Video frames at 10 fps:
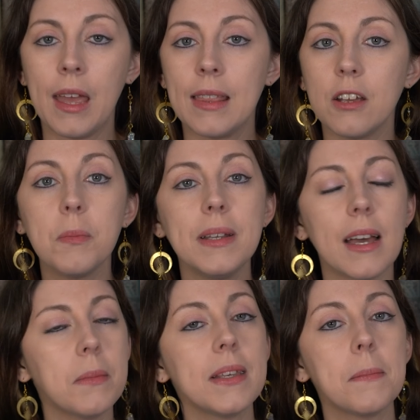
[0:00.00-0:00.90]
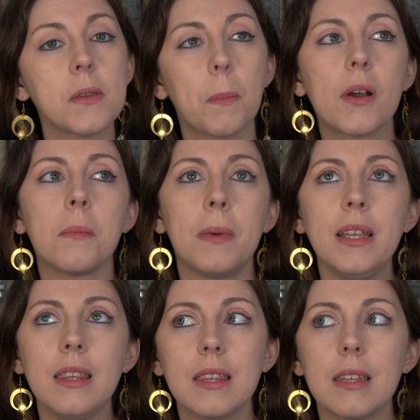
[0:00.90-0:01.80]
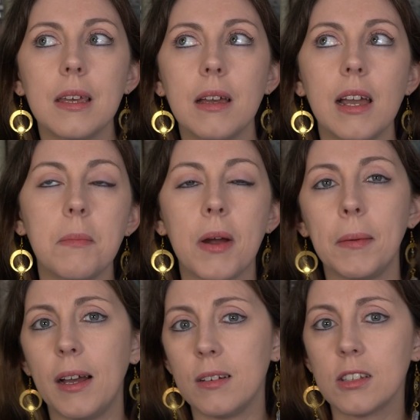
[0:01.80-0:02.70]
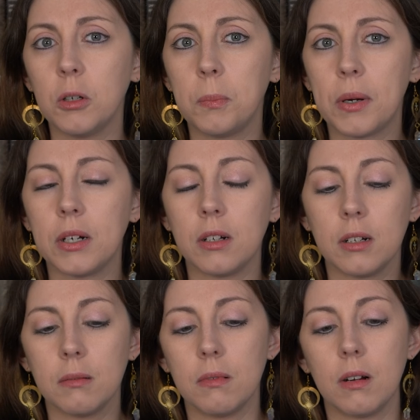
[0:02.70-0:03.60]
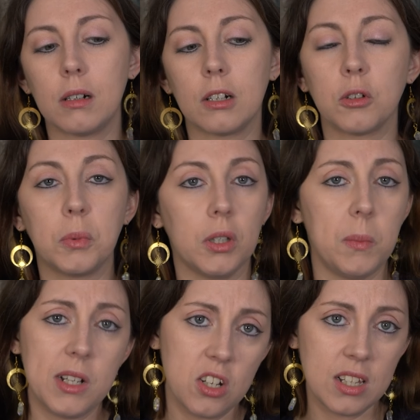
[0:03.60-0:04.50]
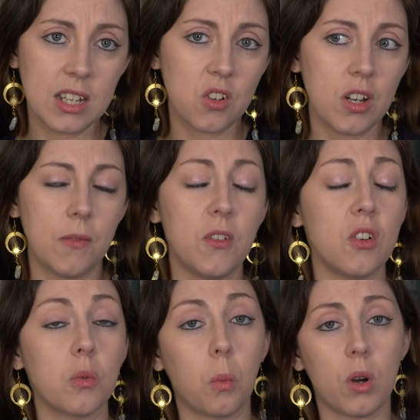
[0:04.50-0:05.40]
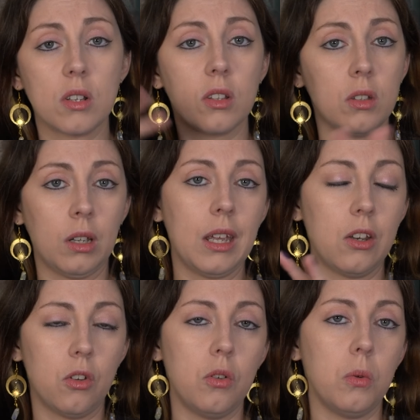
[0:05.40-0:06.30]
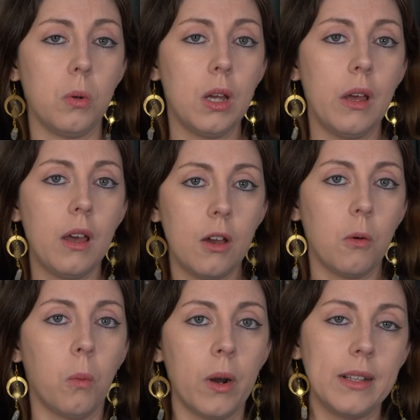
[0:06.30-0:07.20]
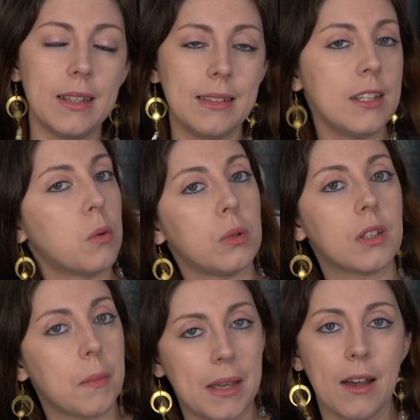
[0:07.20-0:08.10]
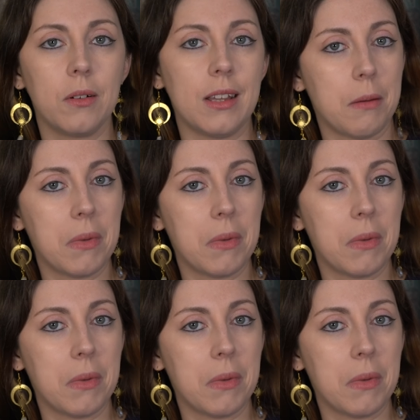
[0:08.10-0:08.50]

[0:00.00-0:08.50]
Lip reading: There will be timestamps per month and probably also per honorable mention section if you just want to look into what the sequels coming out in that